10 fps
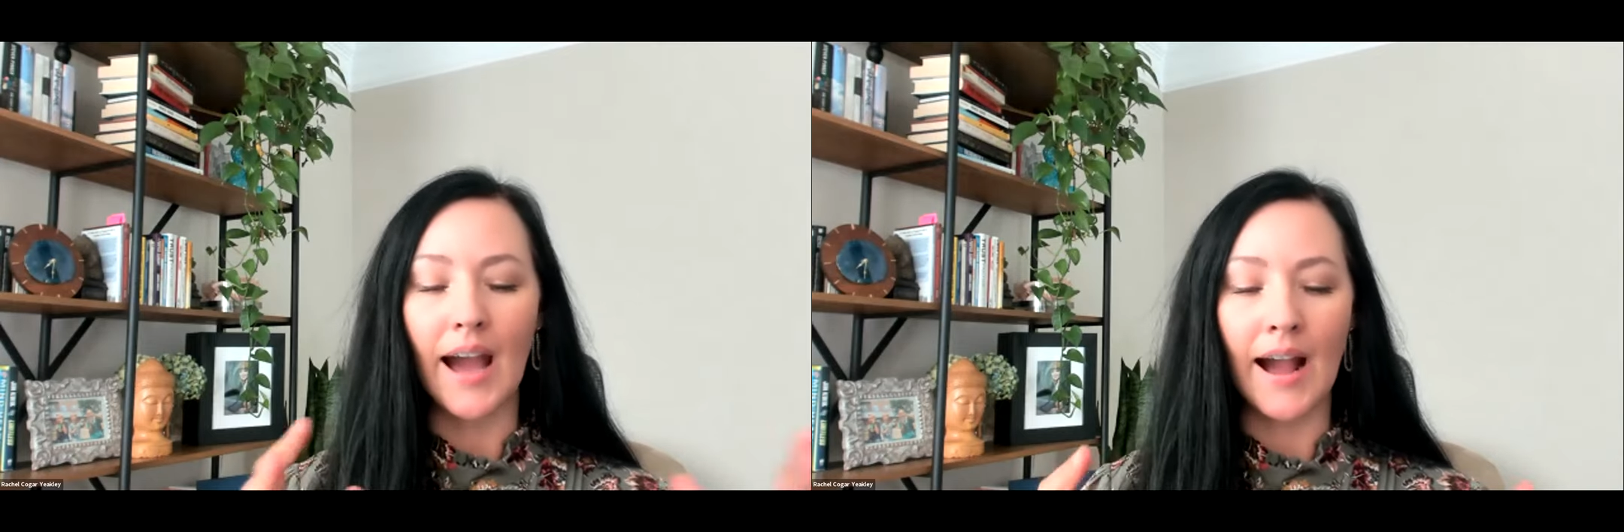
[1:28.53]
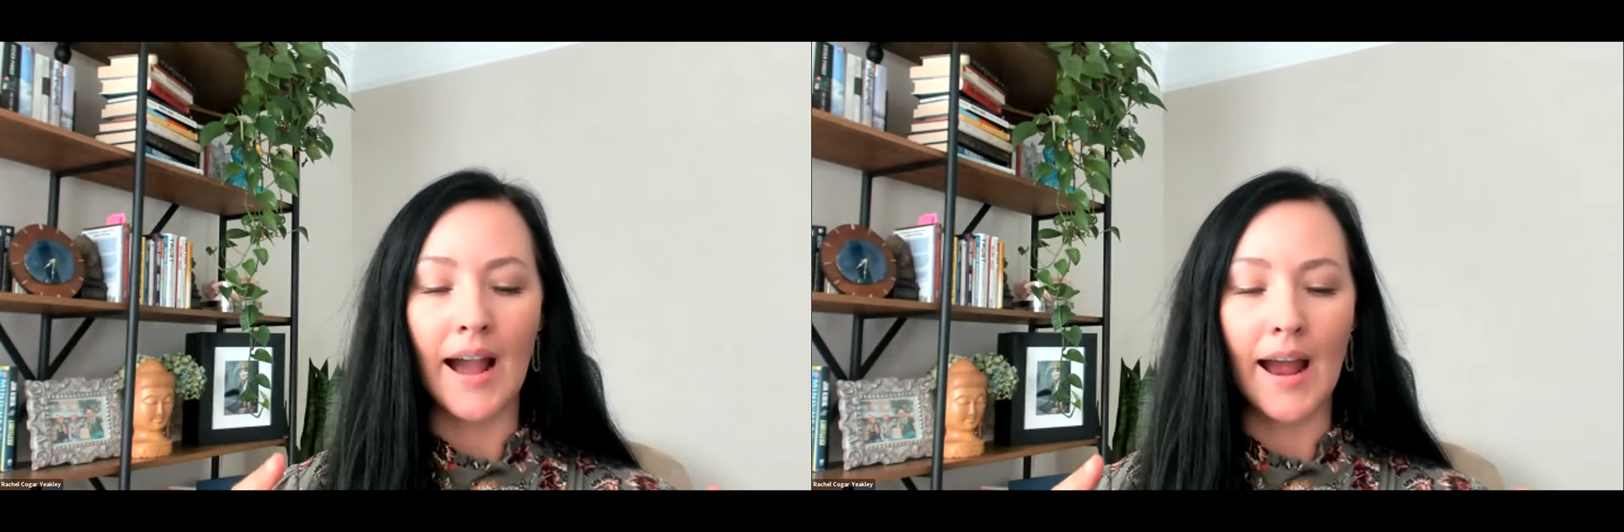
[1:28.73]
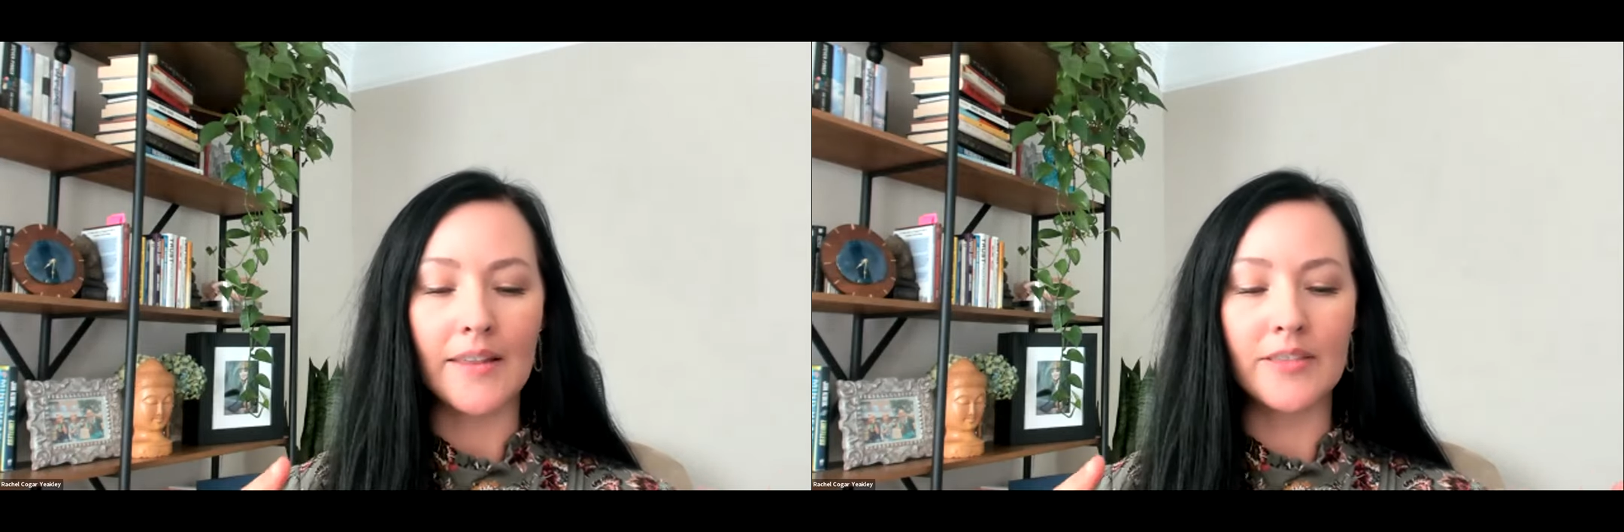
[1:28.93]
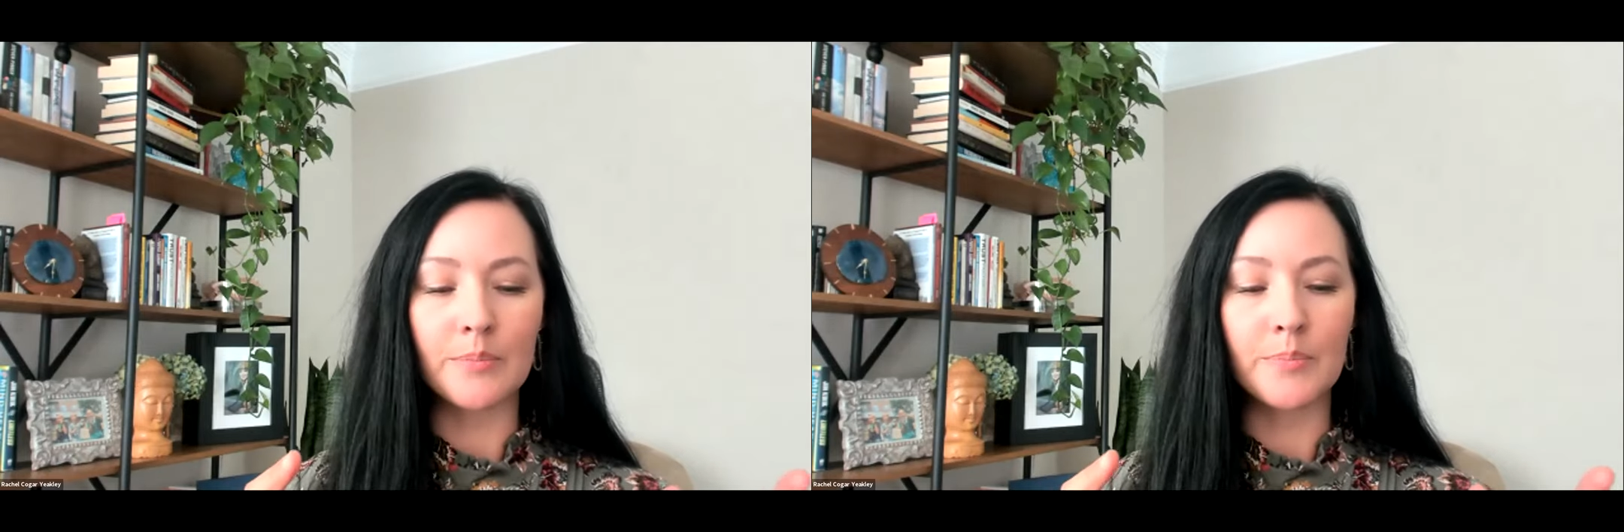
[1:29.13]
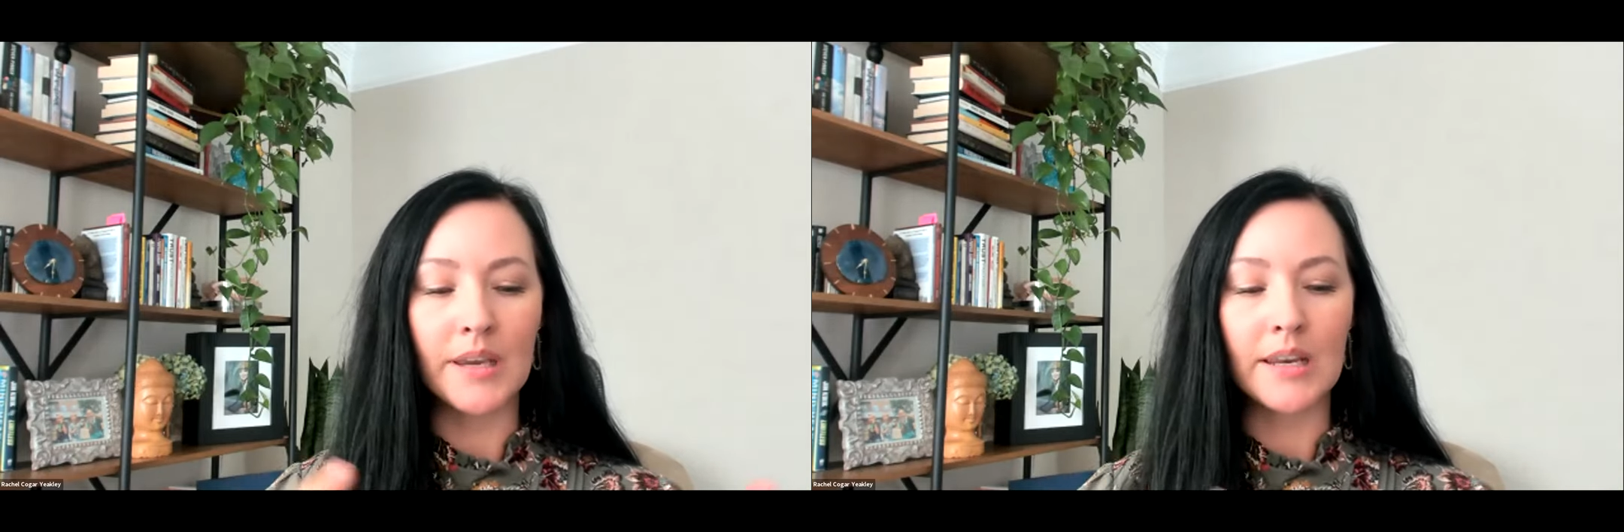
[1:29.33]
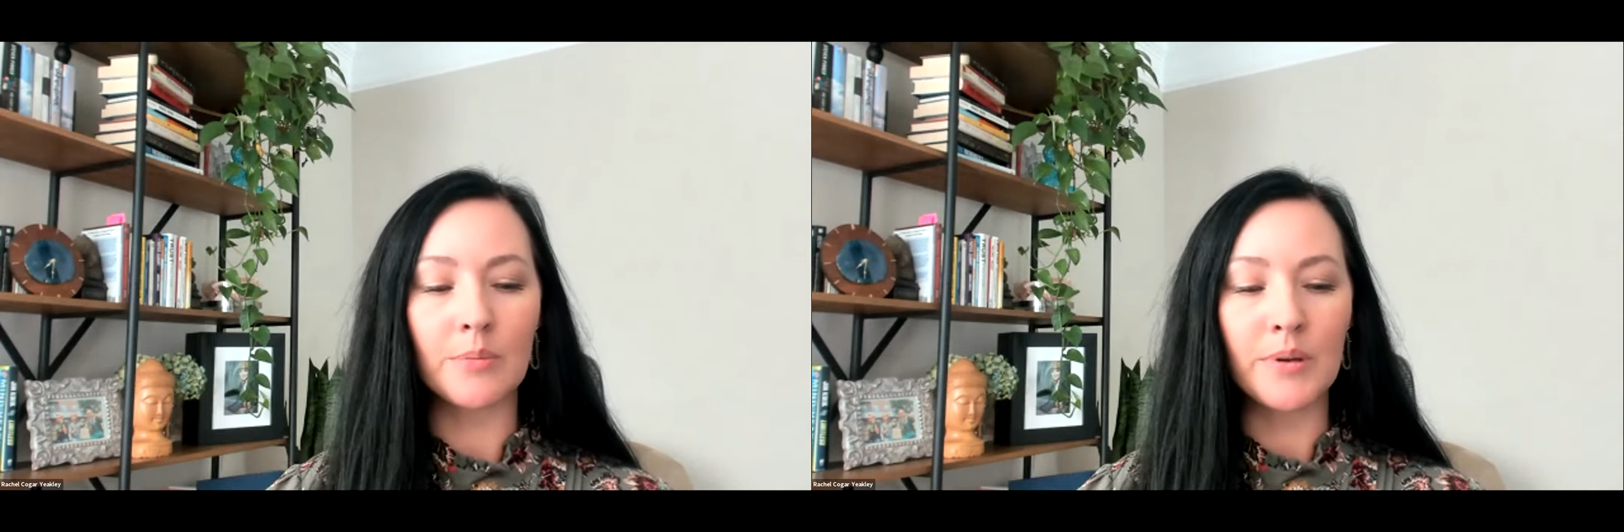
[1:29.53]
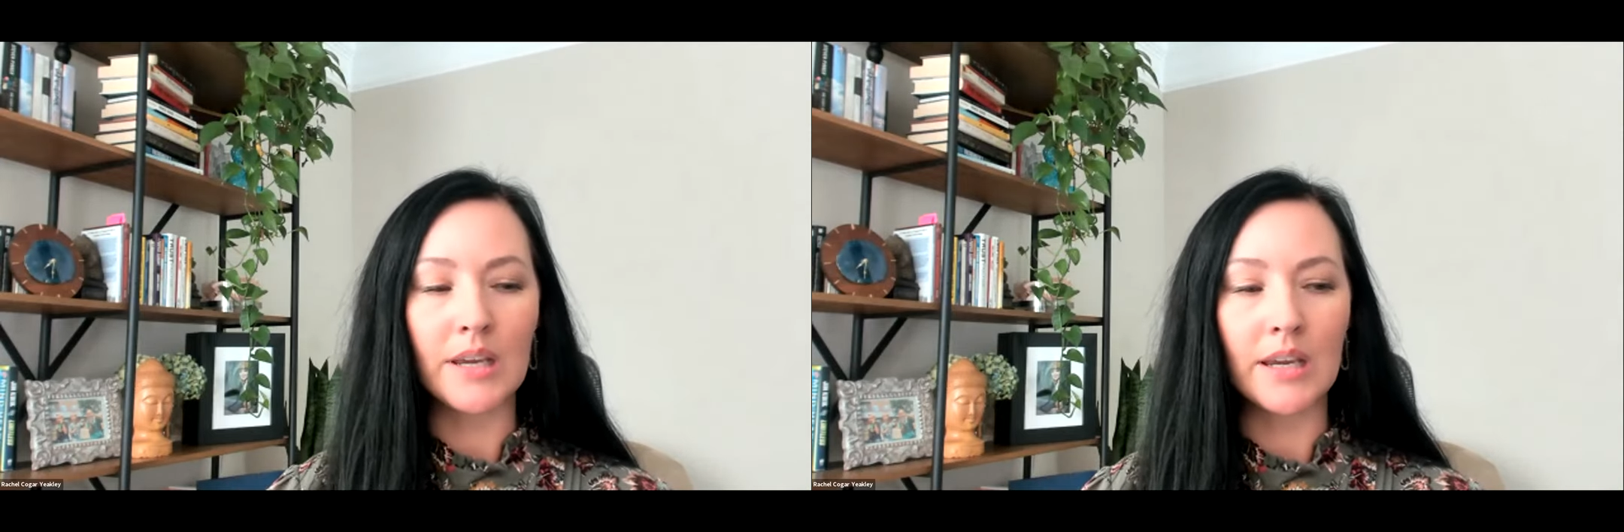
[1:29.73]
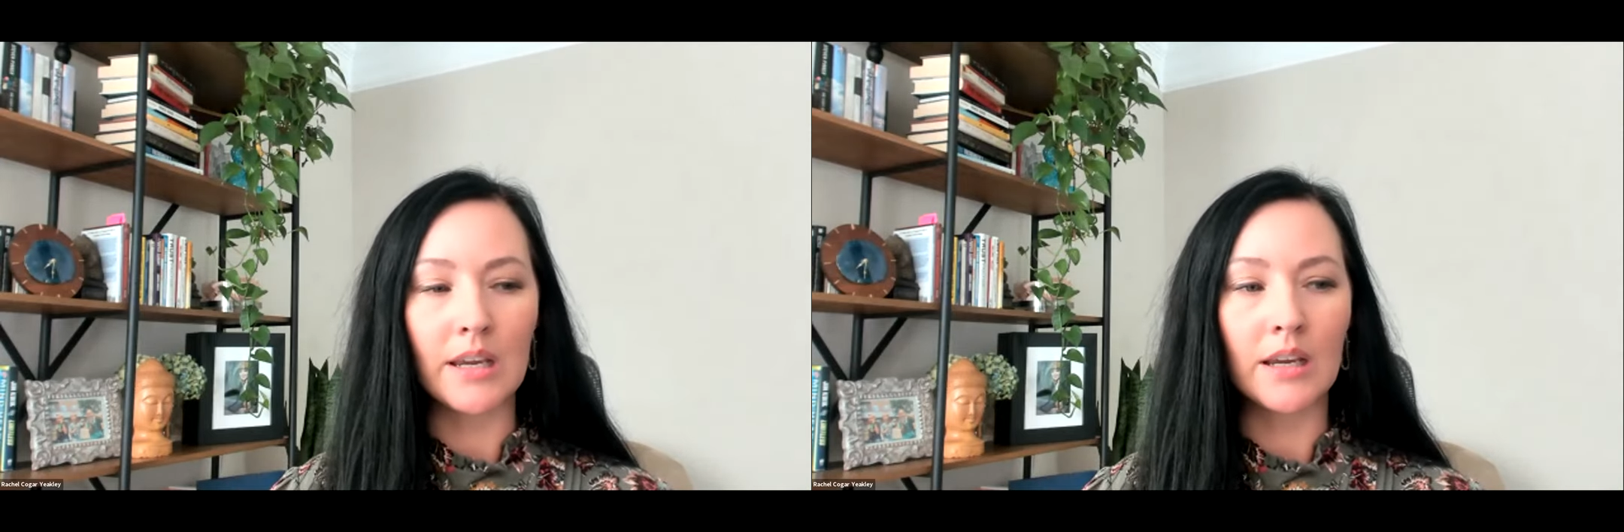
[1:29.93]
at the
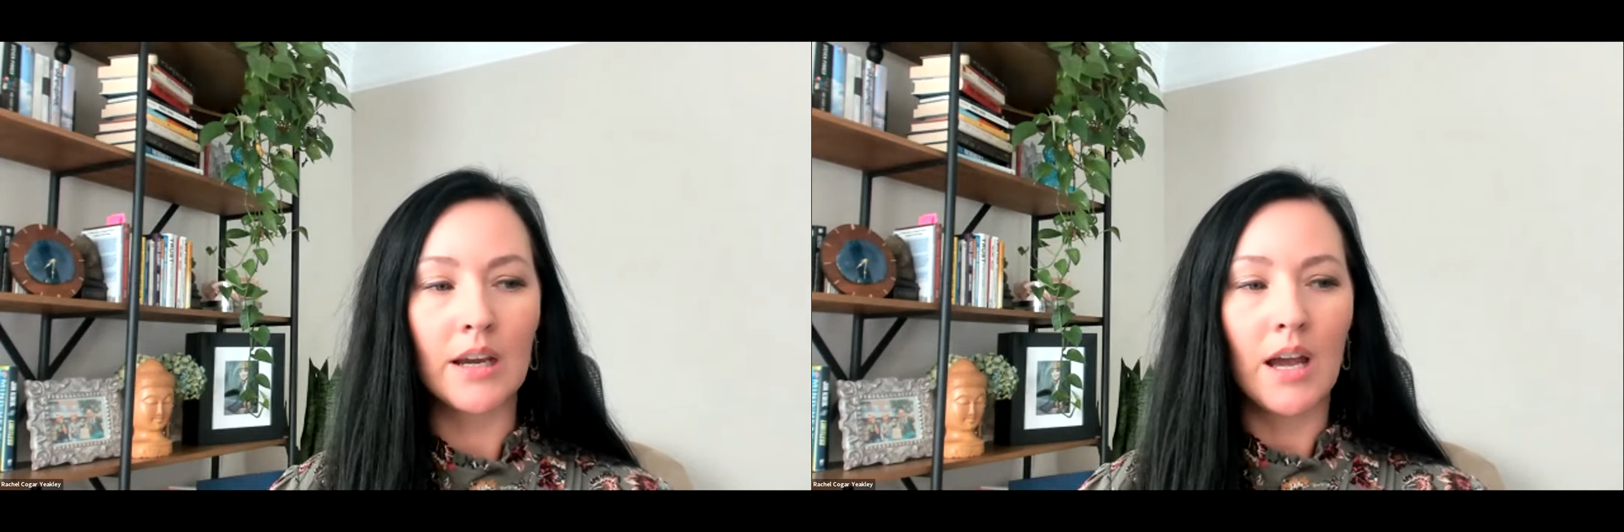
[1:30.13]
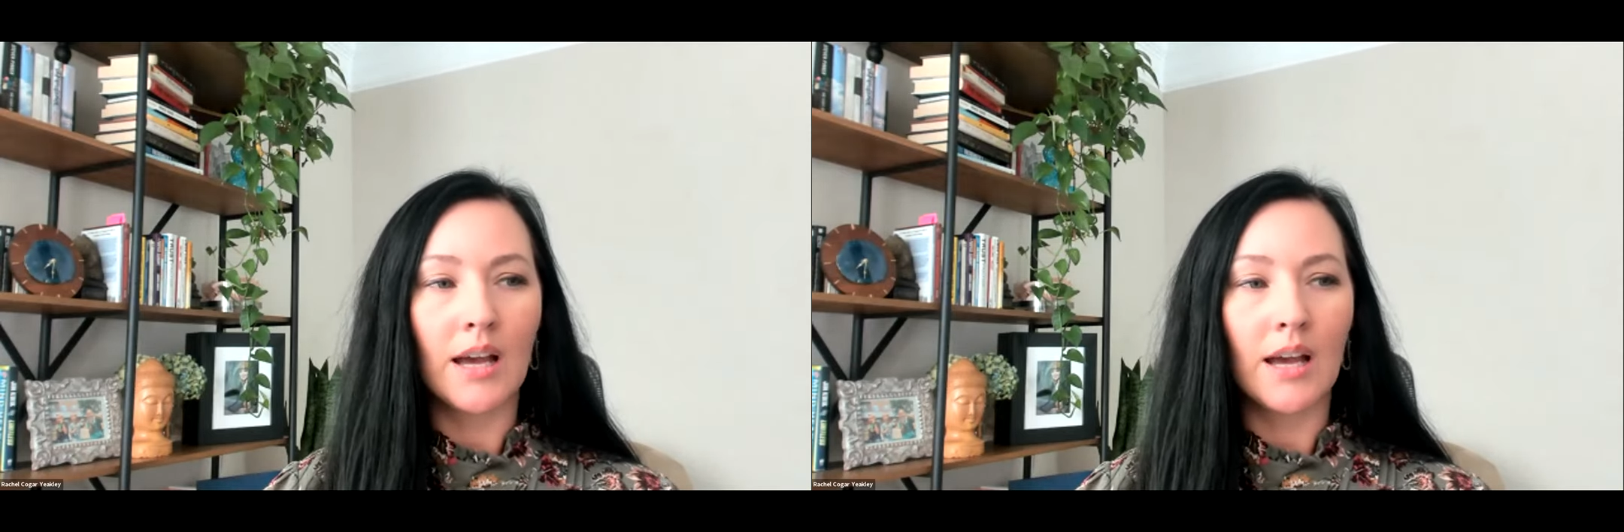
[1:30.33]
B2B